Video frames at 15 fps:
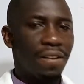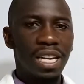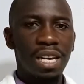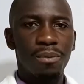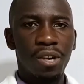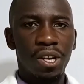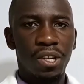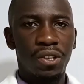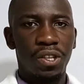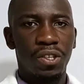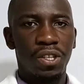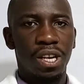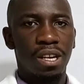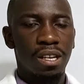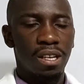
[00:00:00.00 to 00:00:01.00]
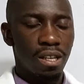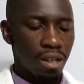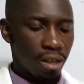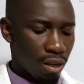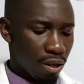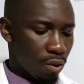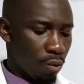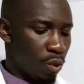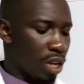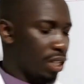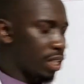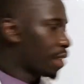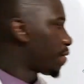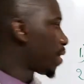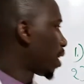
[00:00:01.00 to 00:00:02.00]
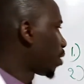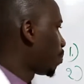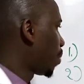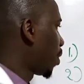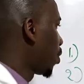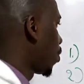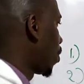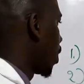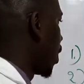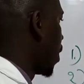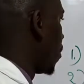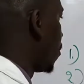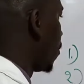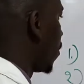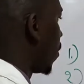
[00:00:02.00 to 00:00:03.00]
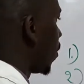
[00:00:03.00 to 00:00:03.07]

variable resistor which is having a special name